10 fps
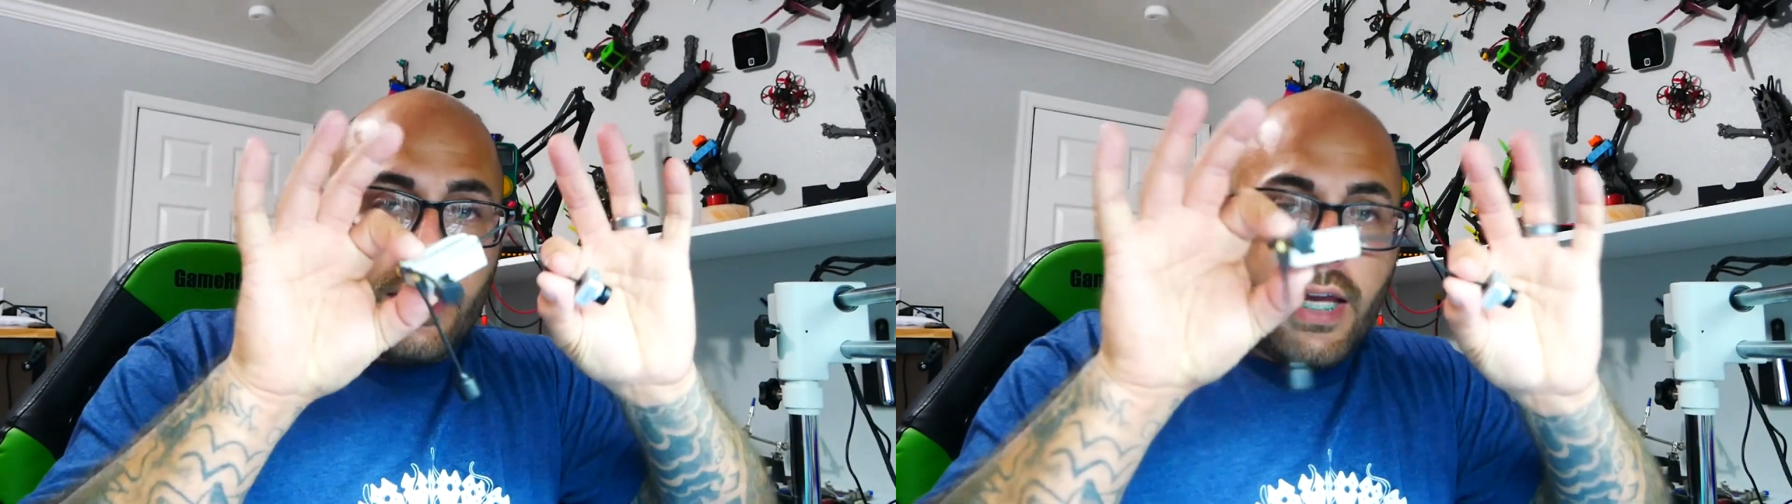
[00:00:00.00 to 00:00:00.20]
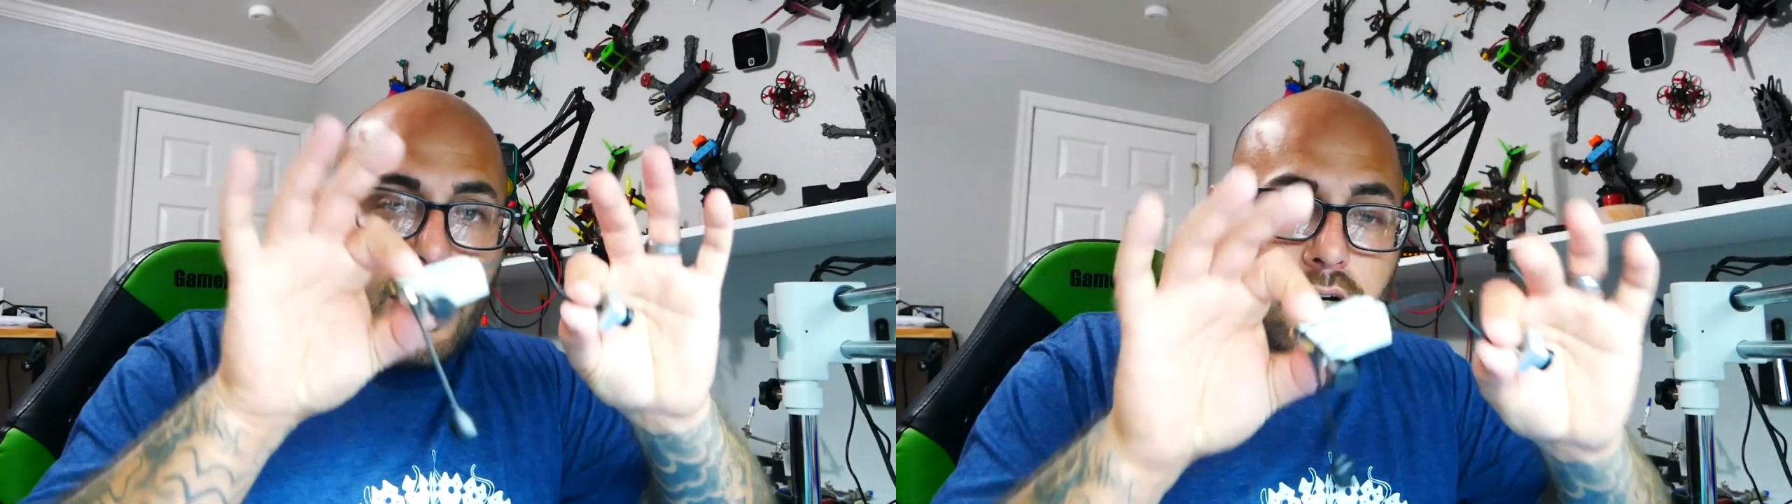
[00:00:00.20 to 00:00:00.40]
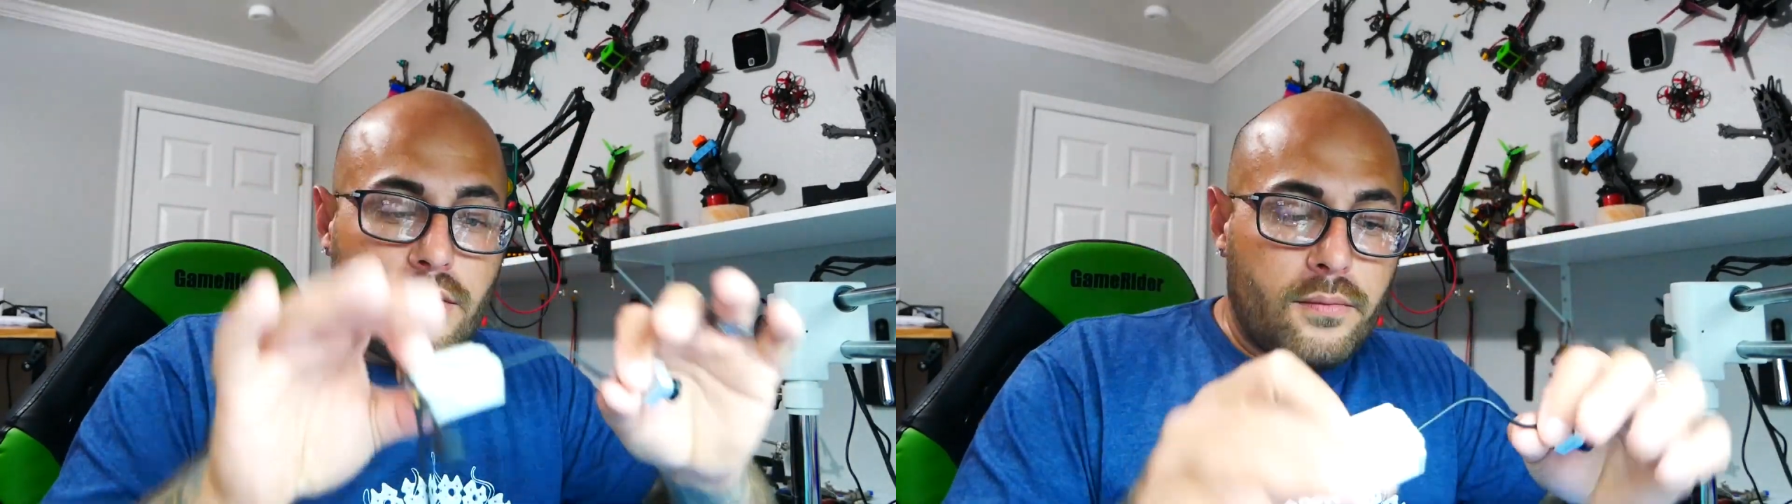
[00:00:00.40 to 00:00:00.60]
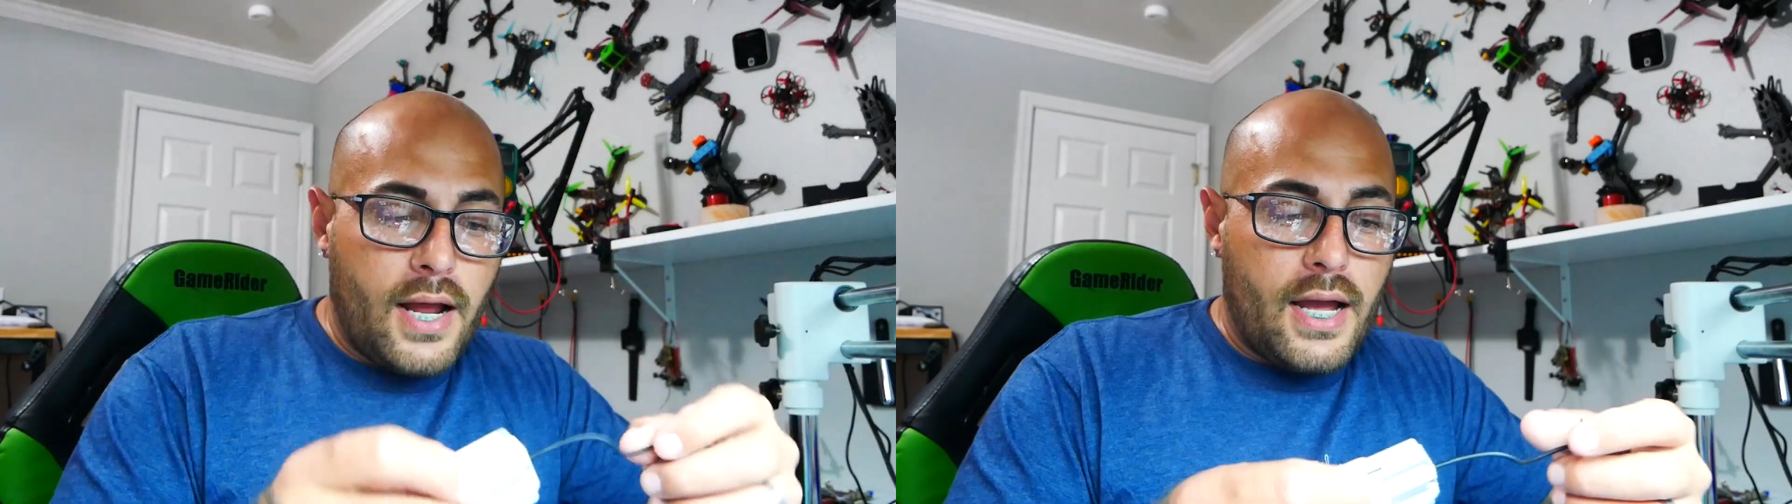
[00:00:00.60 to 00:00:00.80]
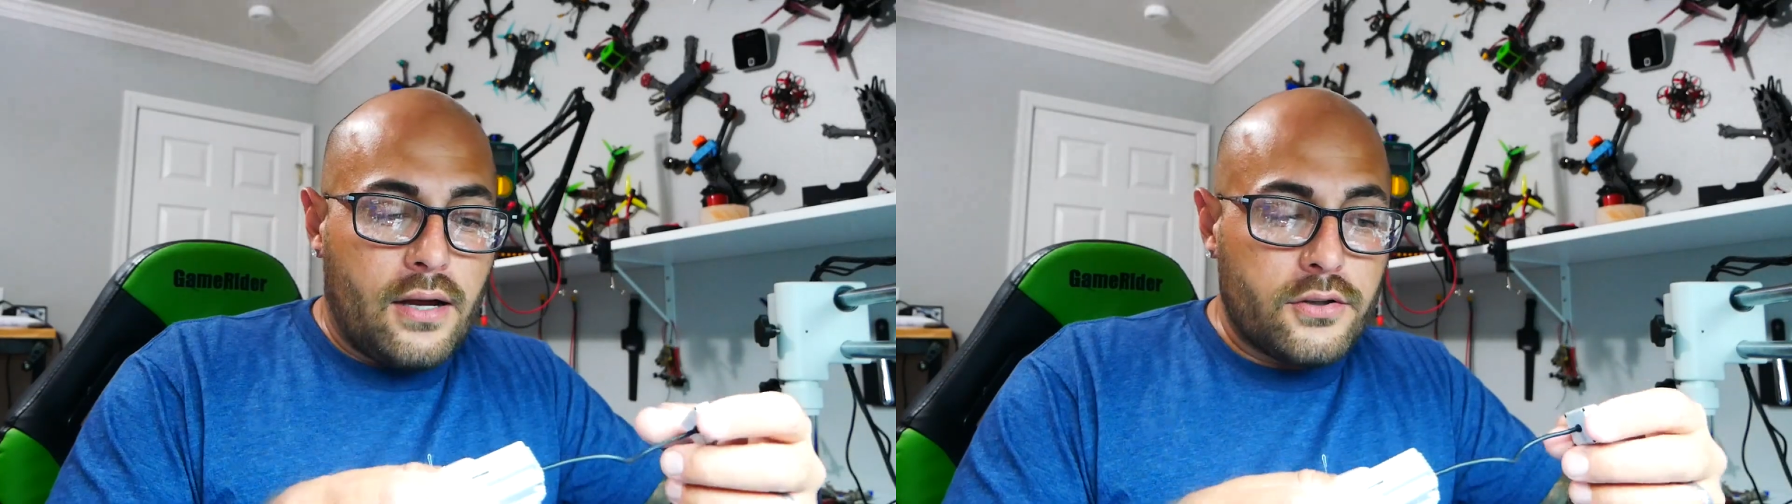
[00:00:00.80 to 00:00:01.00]
laying
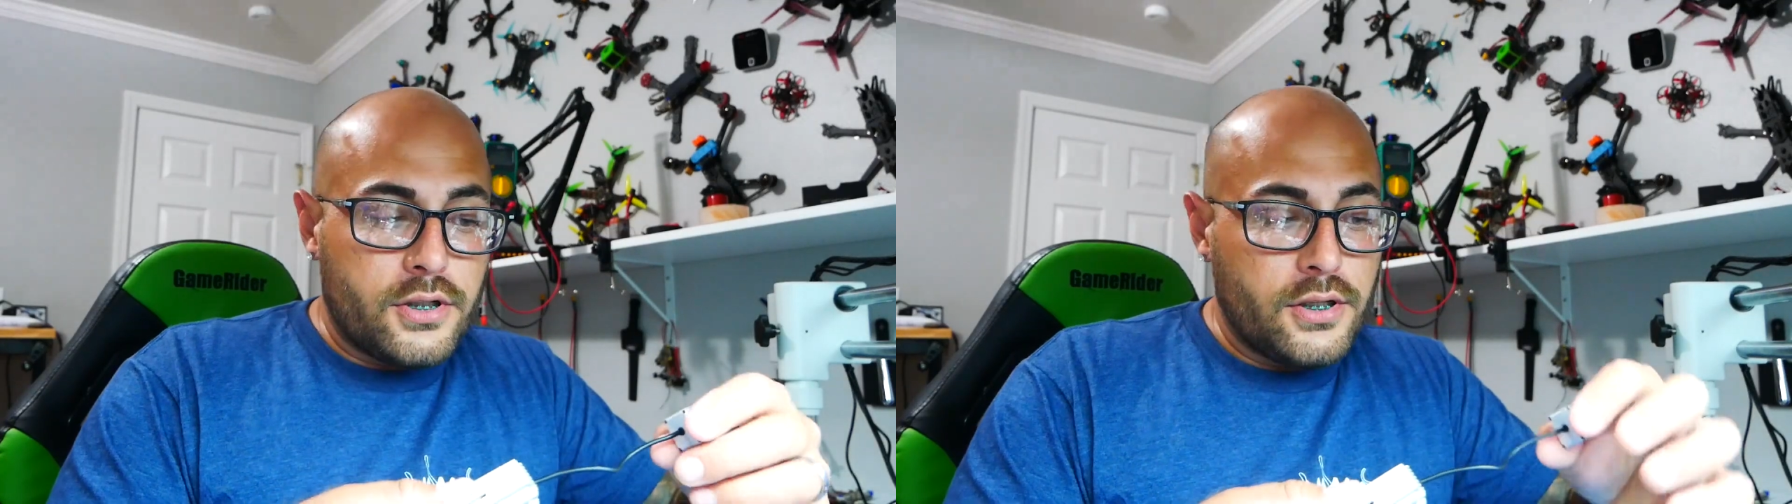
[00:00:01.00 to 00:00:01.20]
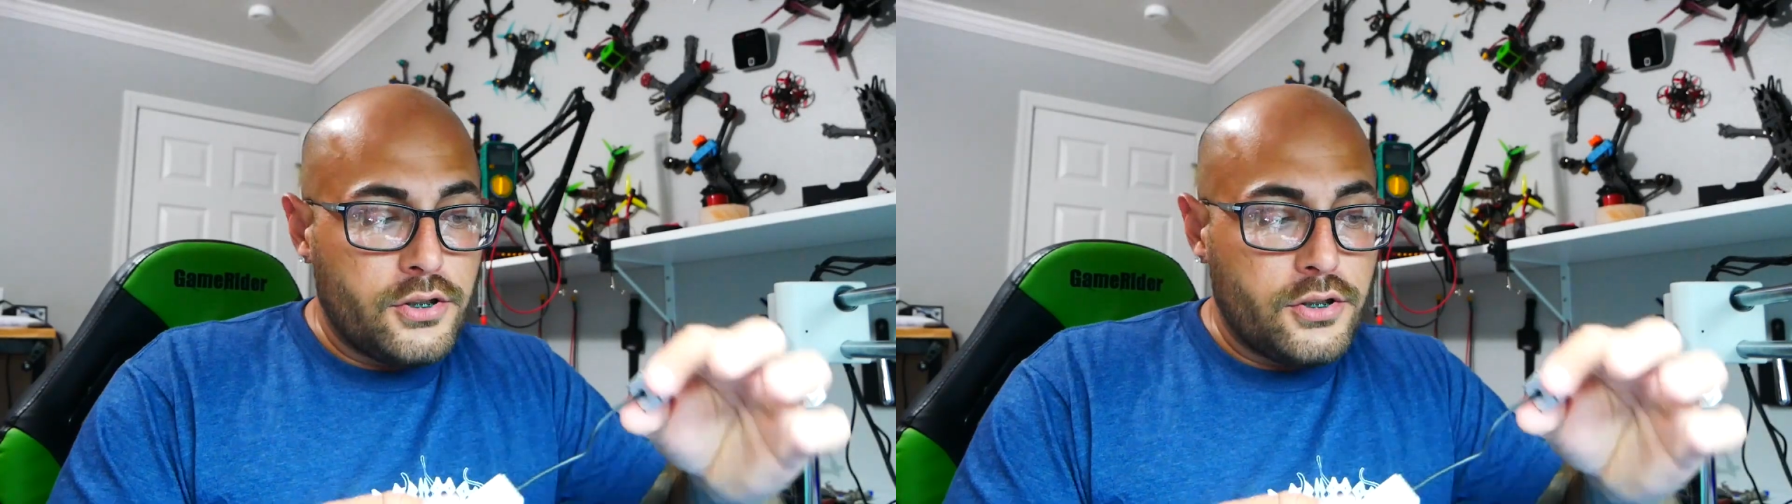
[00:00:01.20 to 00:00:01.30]
around,